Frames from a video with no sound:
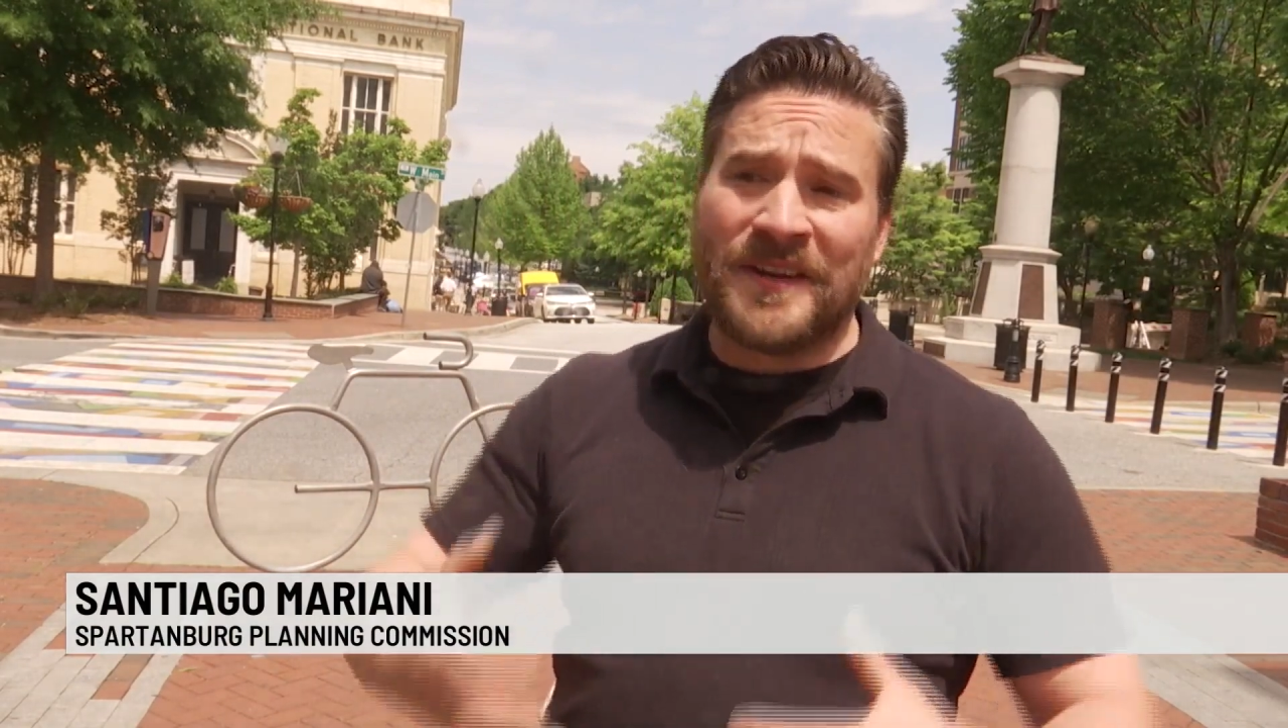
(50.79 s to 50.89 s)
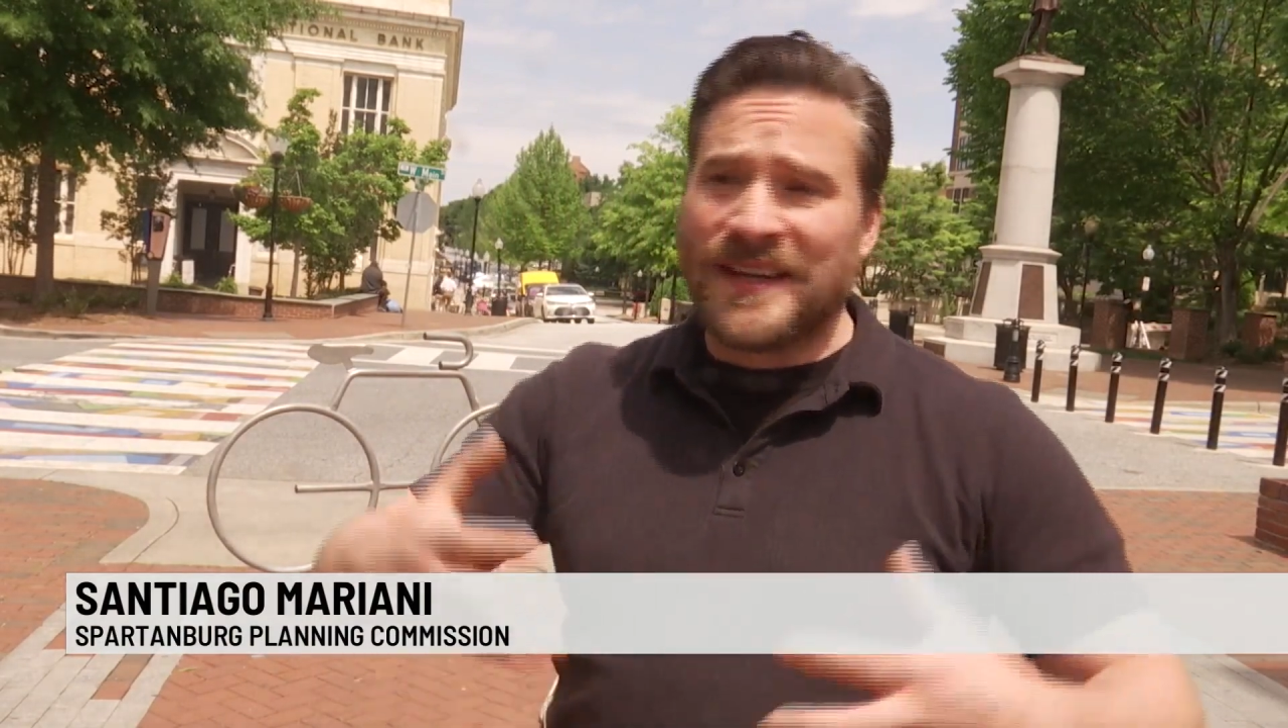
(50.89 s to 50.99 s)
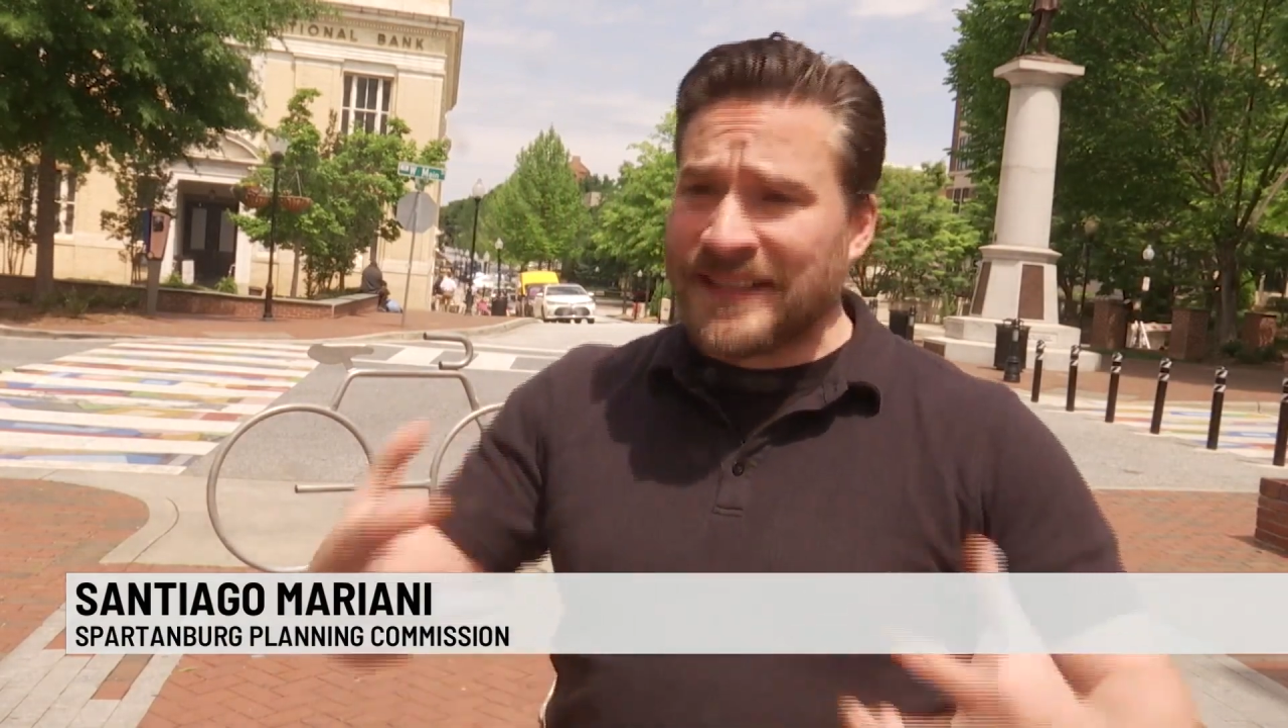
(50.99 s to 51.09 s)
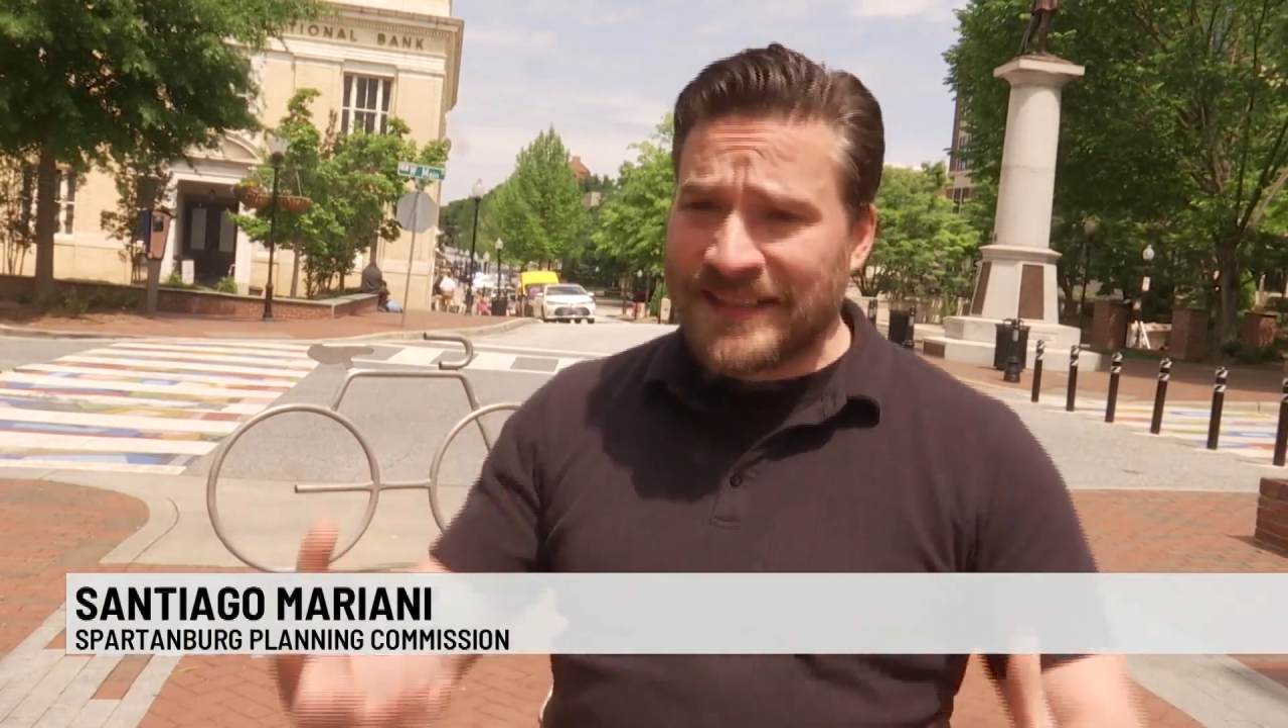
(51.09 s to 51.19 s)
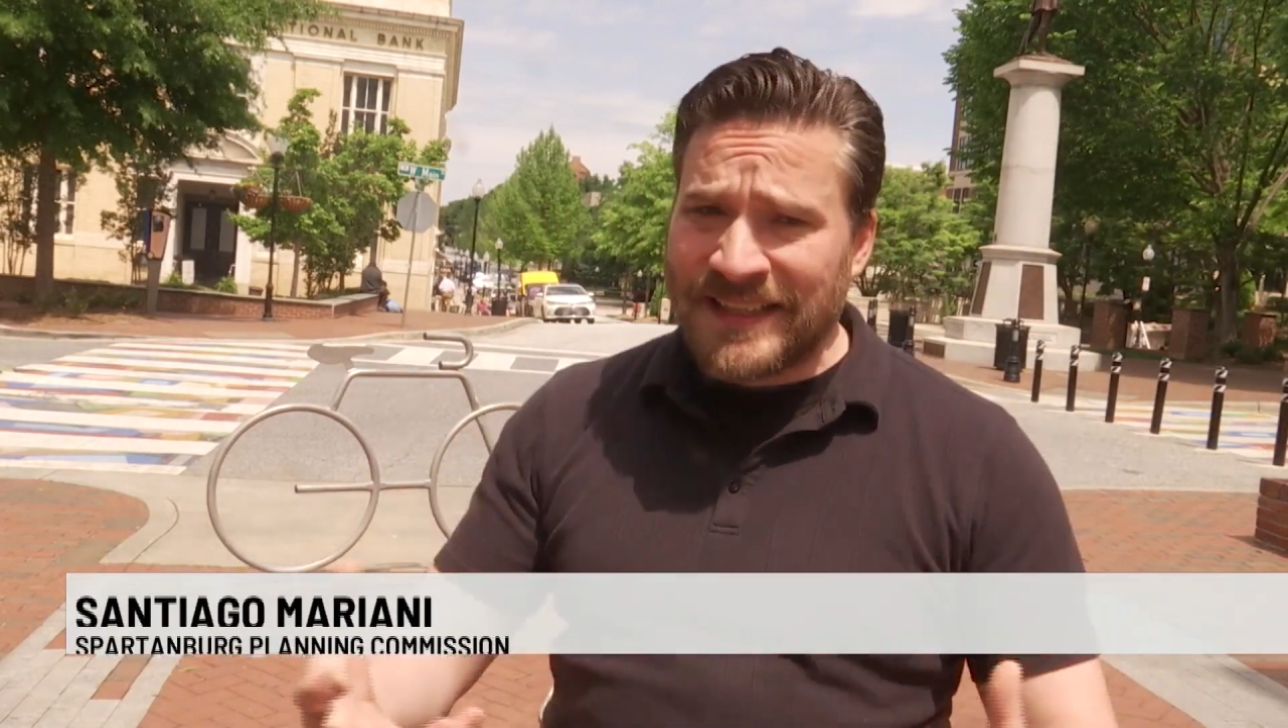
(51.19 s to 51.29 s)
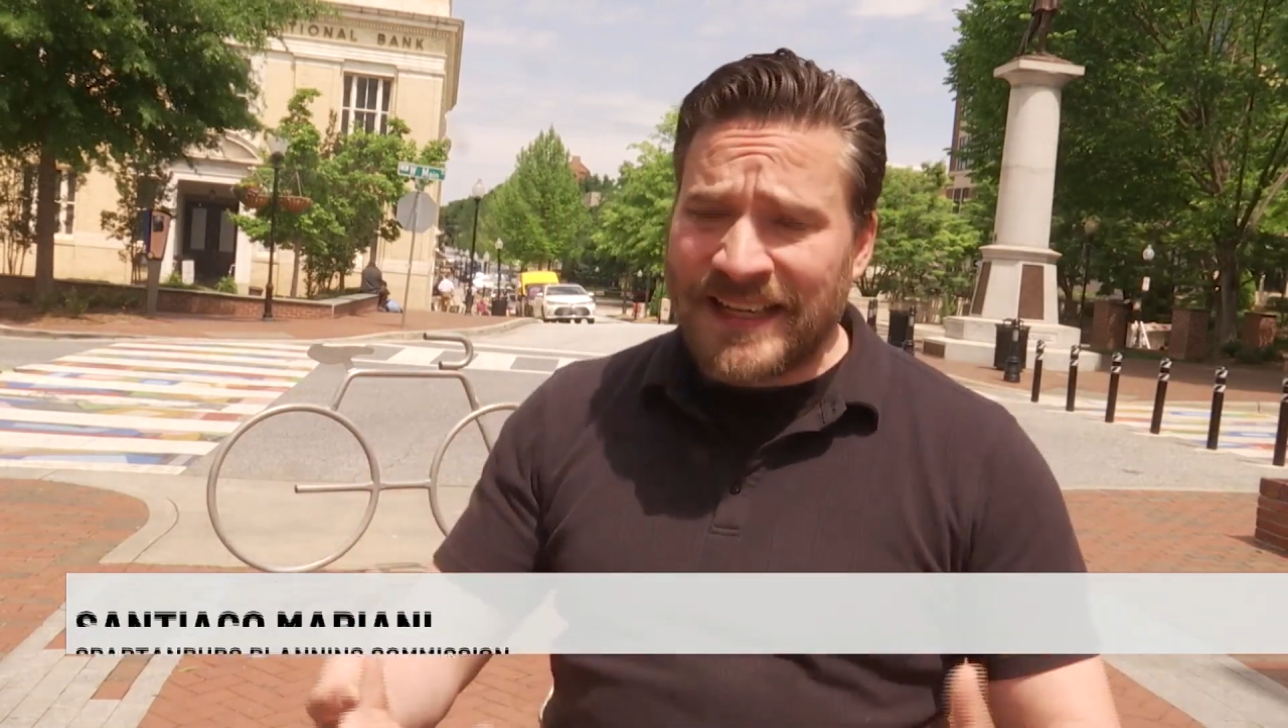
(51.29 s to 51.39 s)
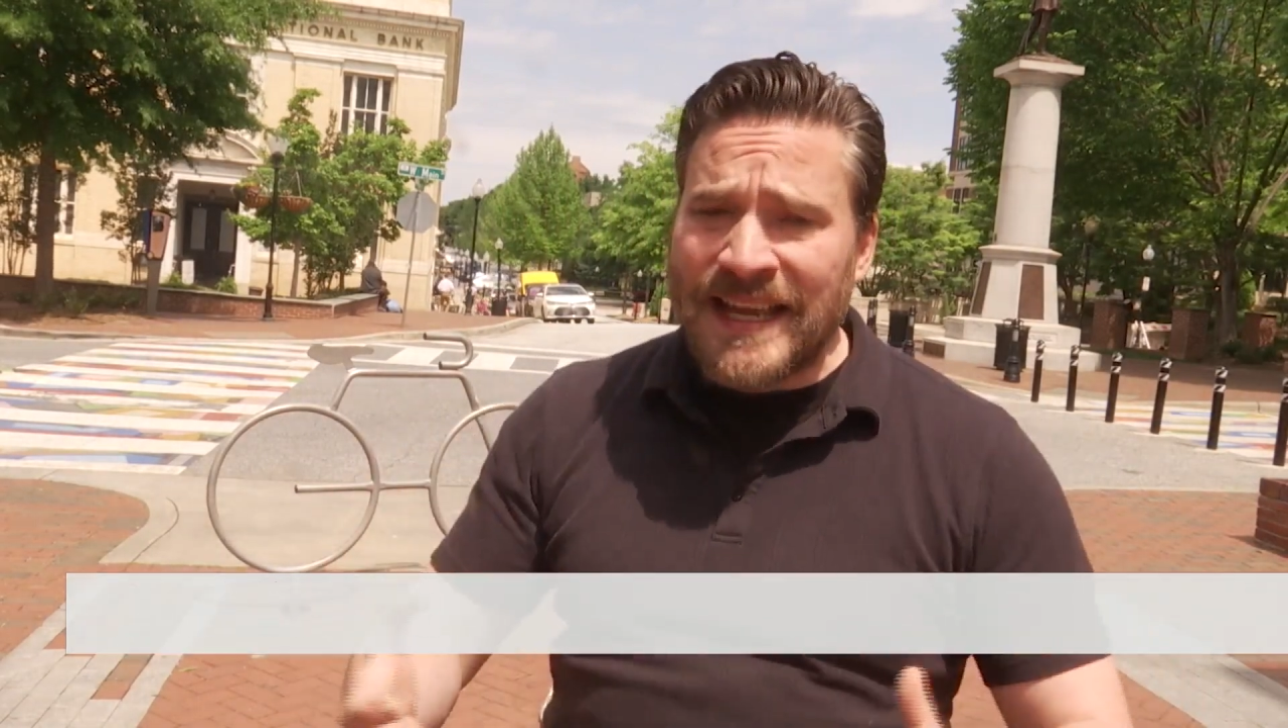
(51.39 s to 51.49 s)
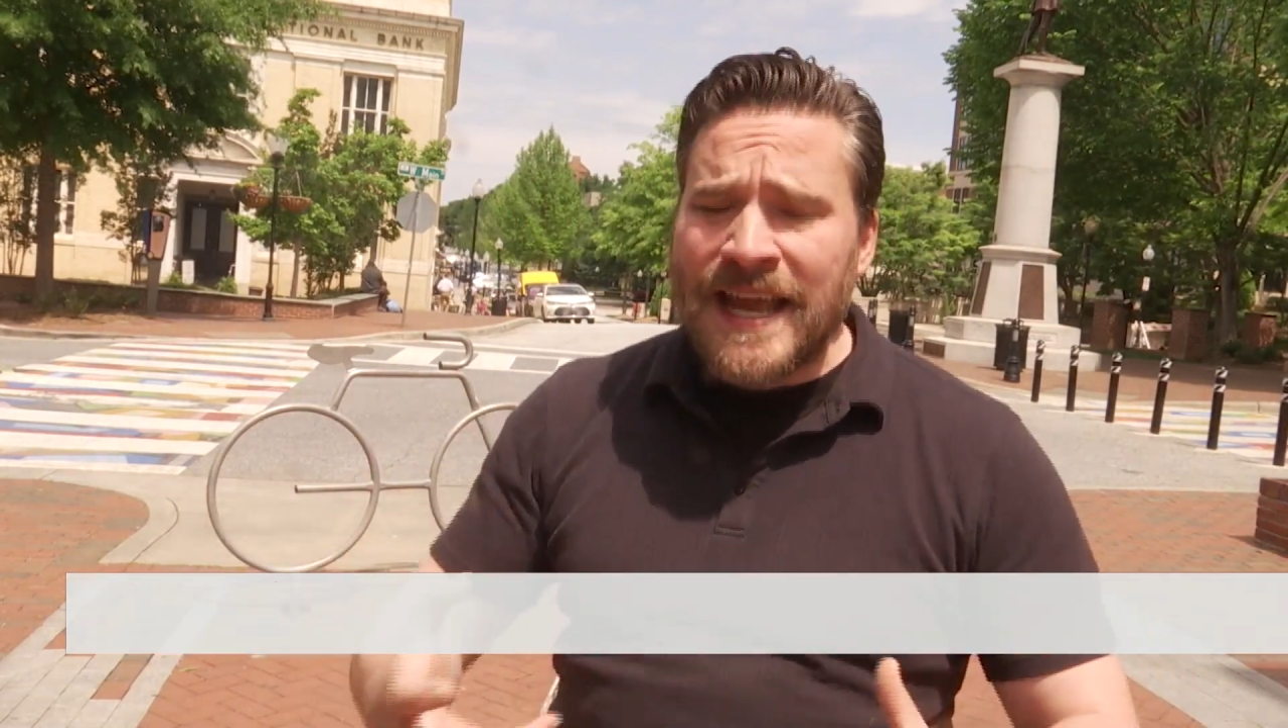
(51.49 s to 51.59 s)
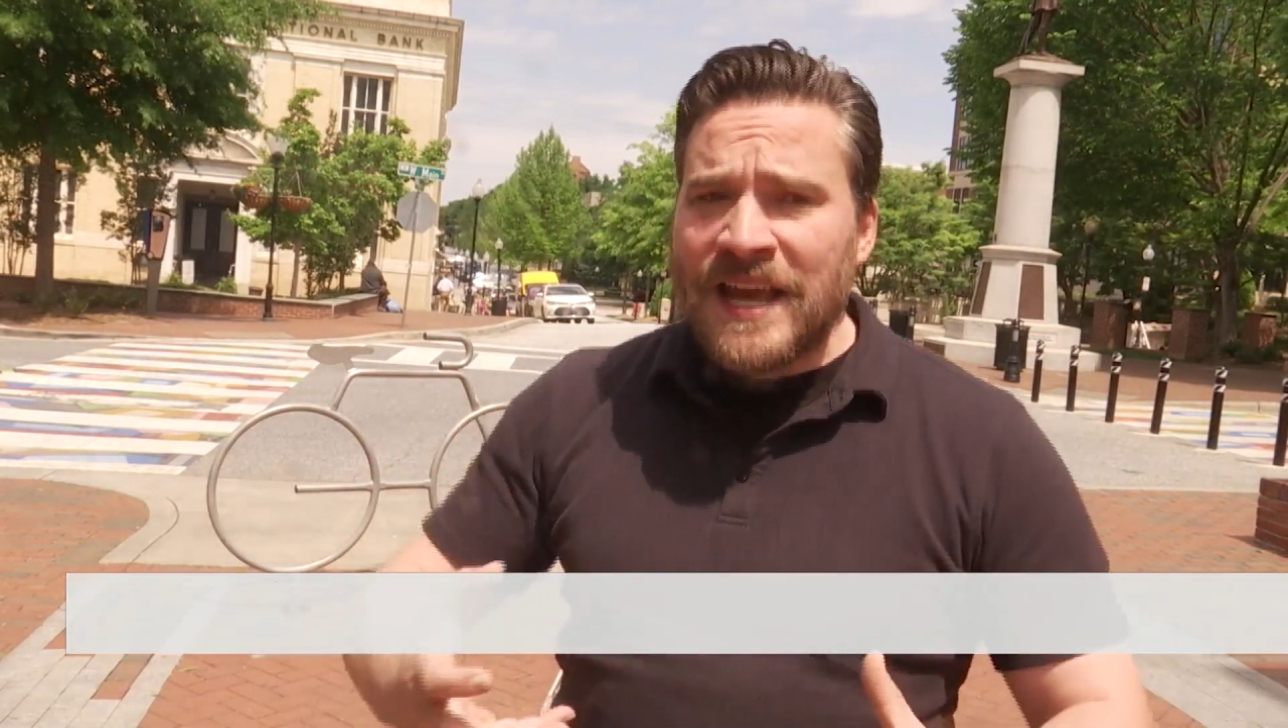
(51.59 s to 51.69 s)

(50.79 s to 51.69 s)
and as a city